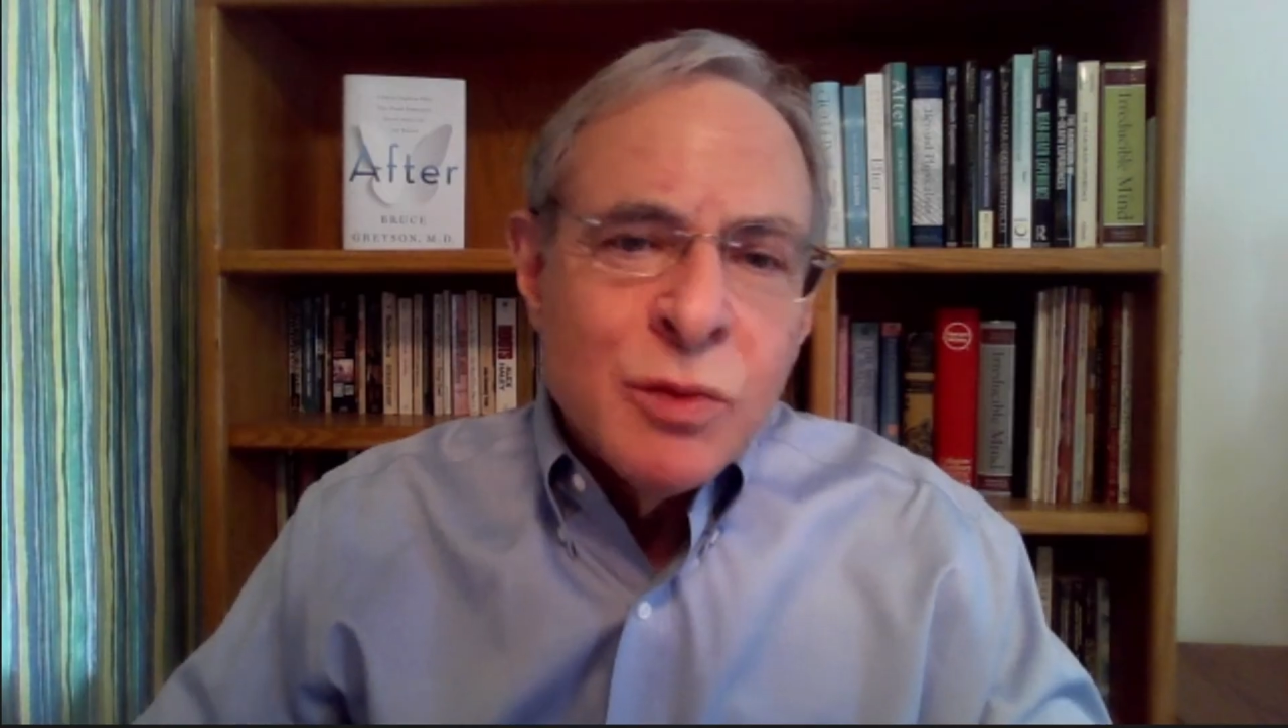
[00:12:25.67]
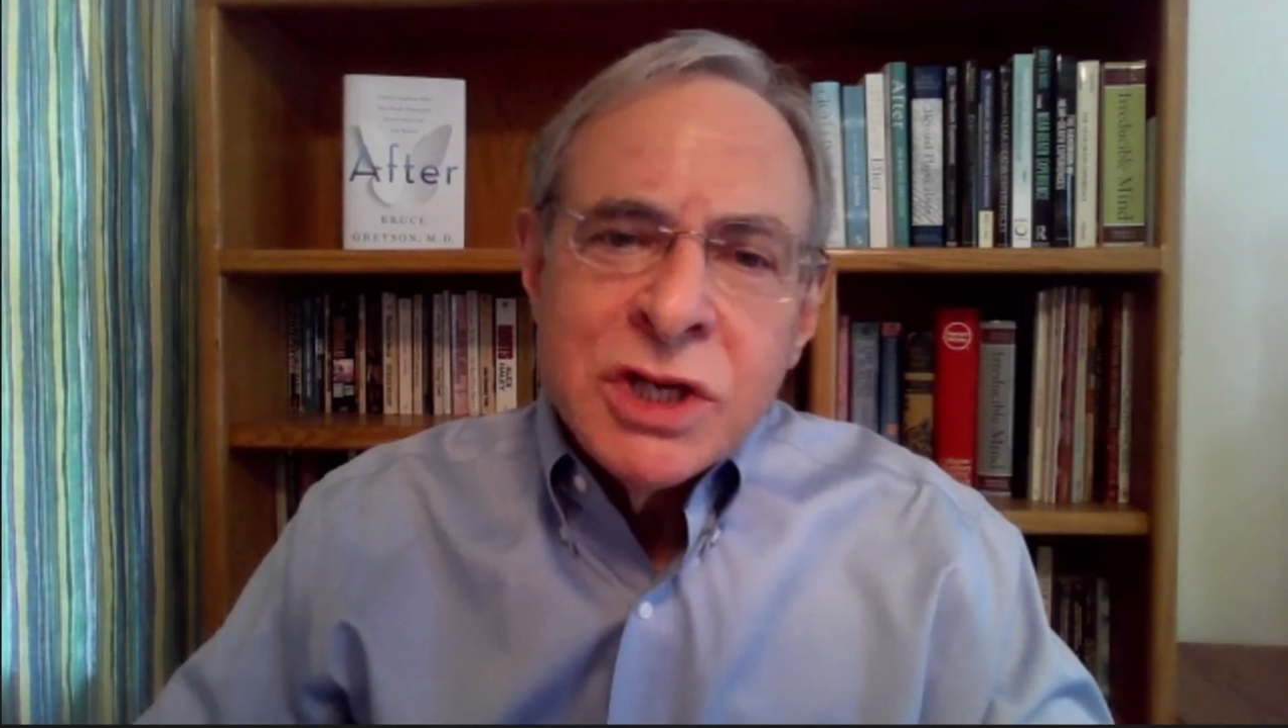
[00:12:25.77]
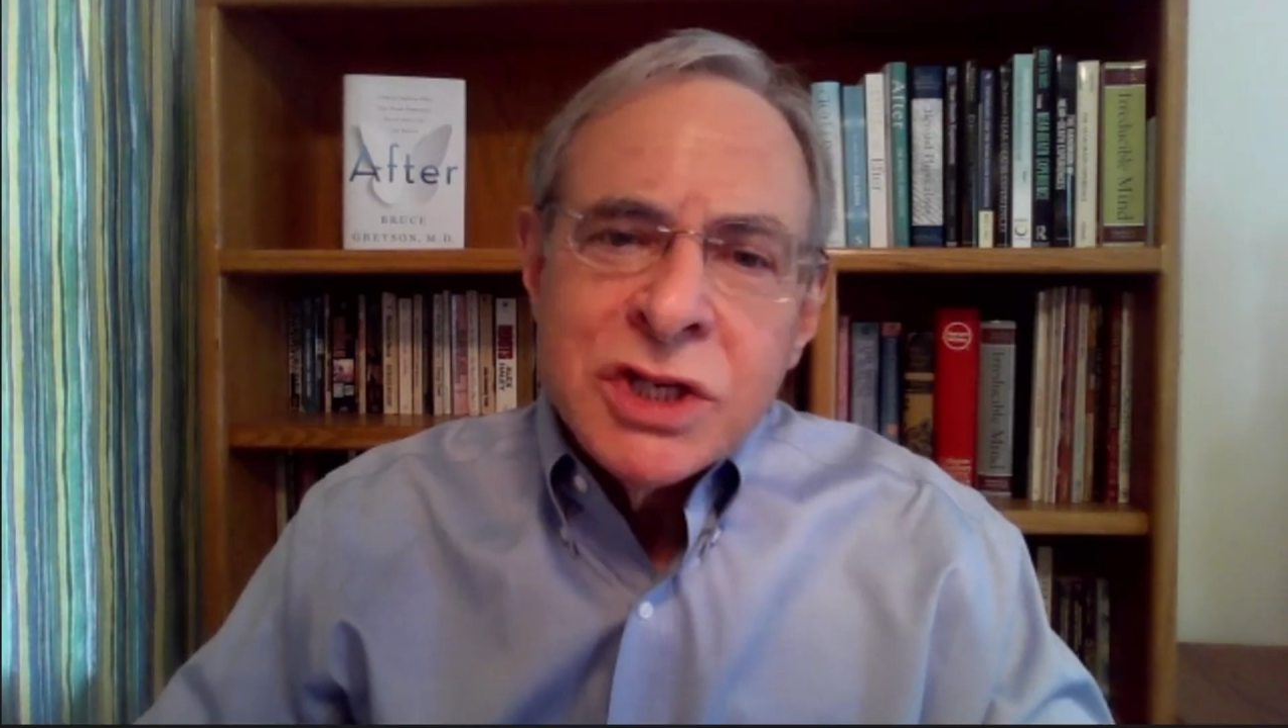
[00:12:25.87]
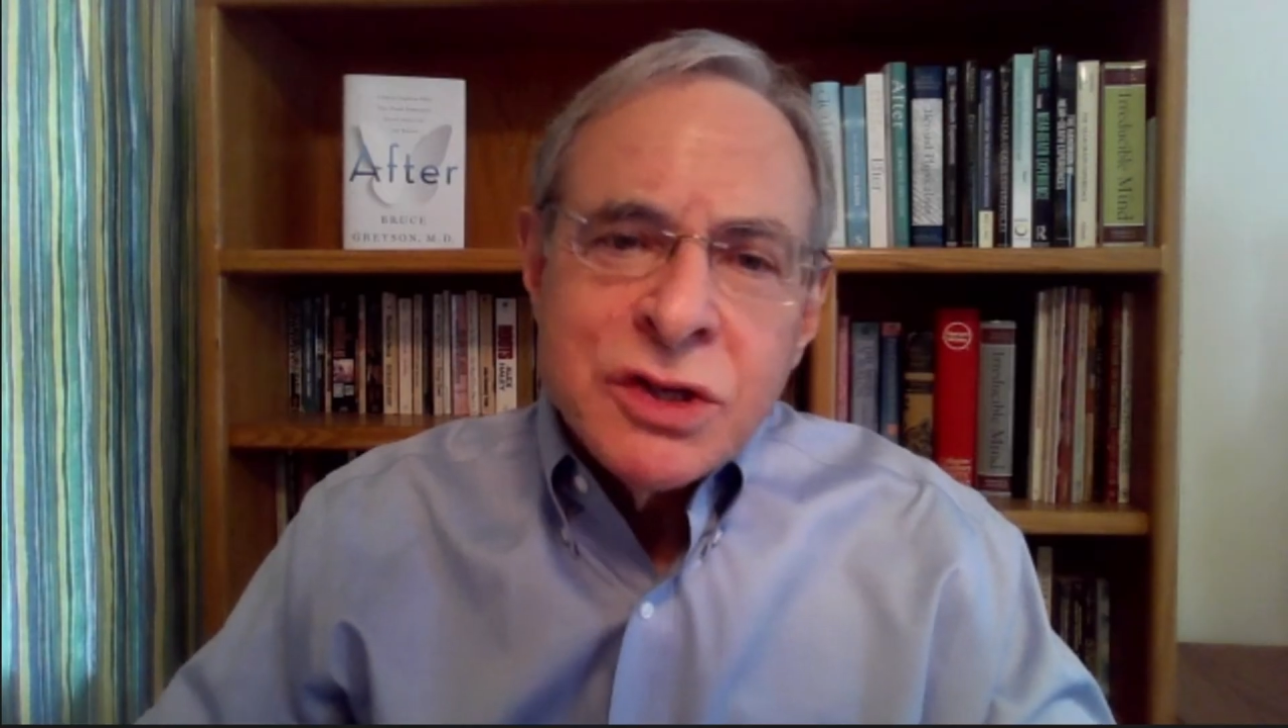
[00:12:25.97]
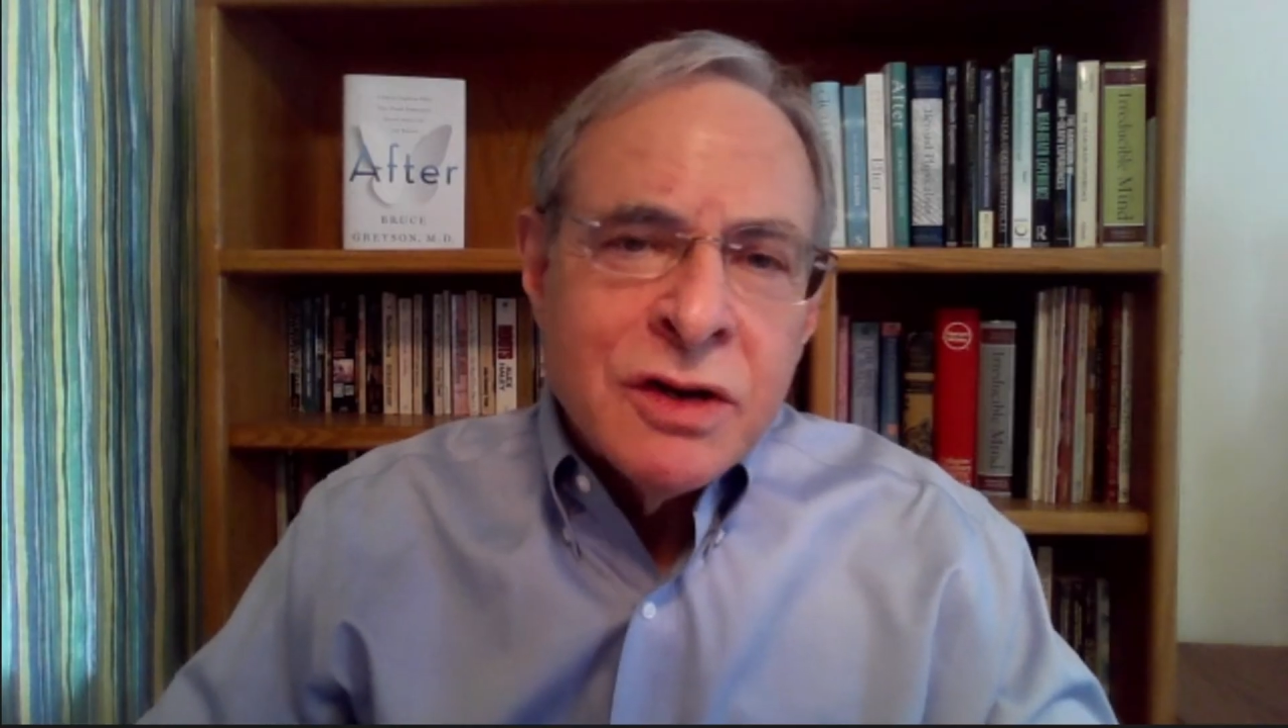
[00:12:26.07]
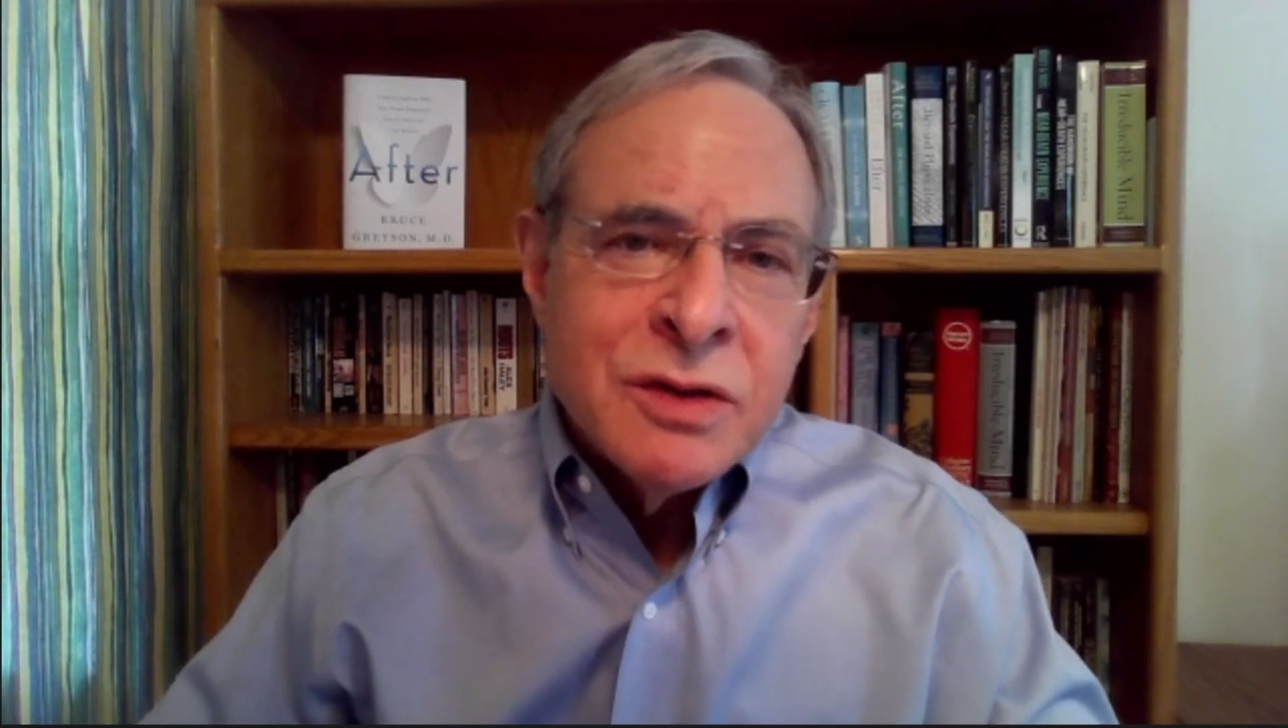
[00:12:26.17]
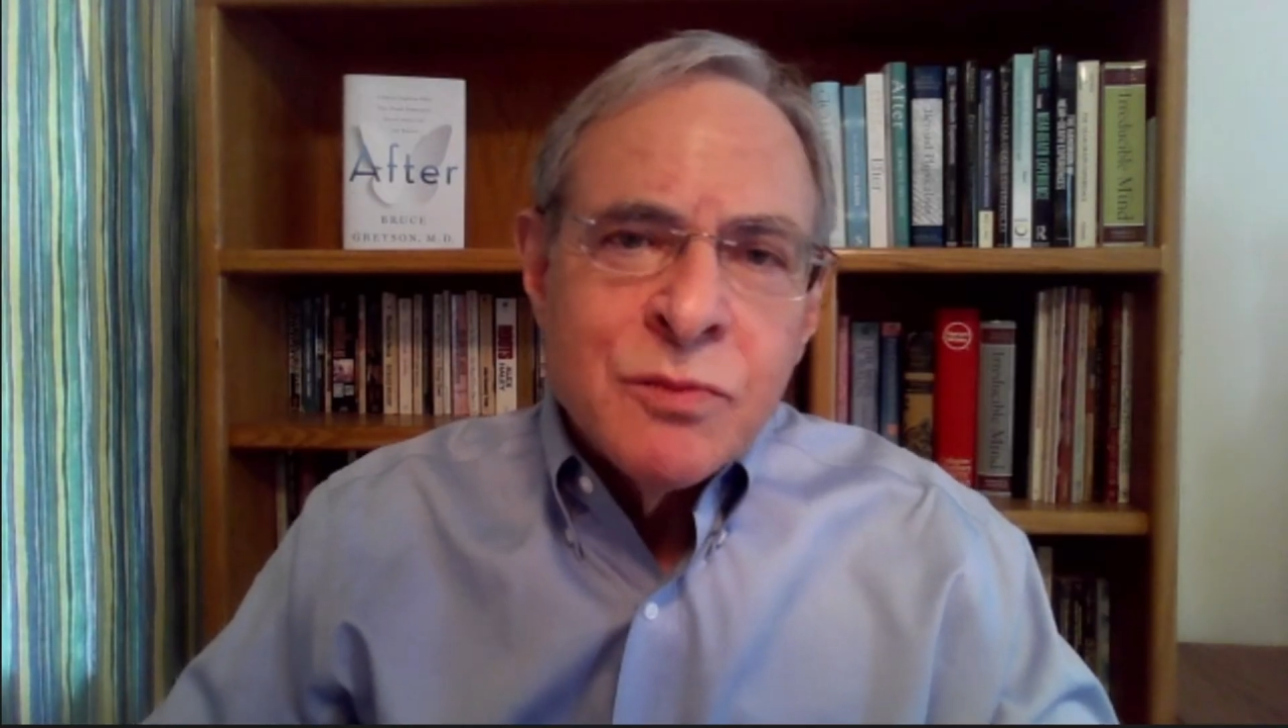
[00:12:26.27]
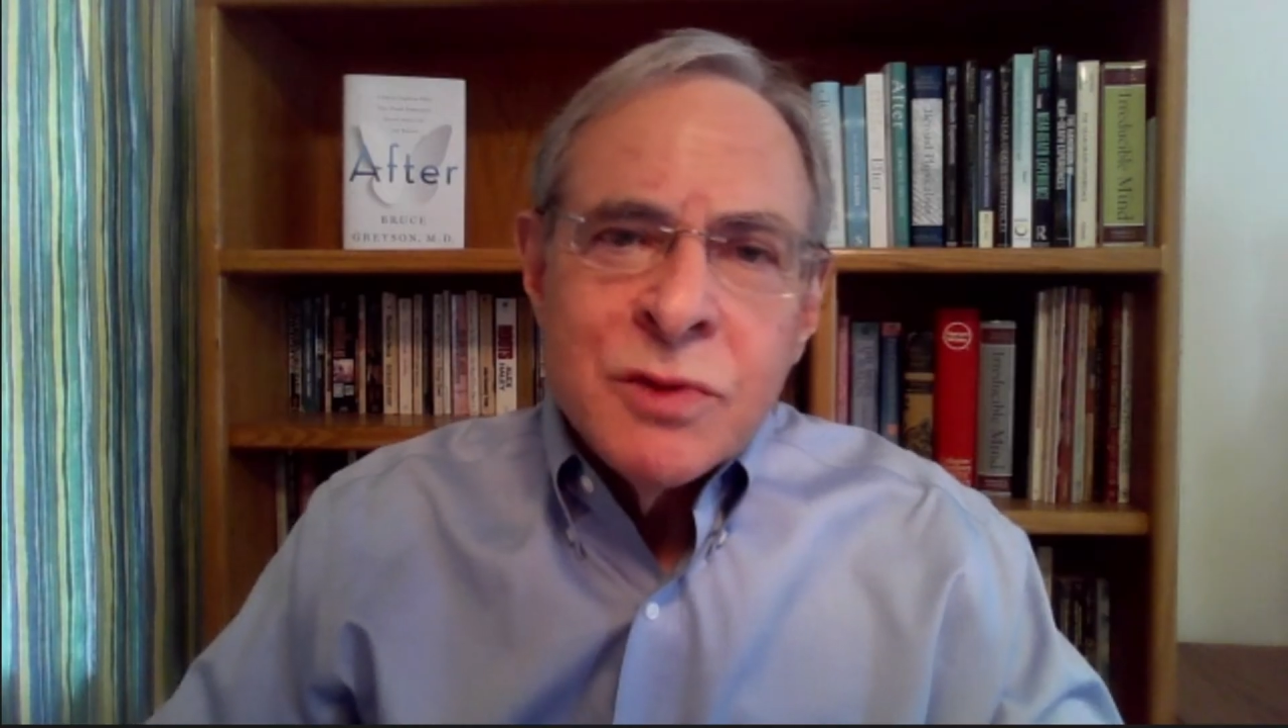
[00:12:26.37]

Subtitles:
started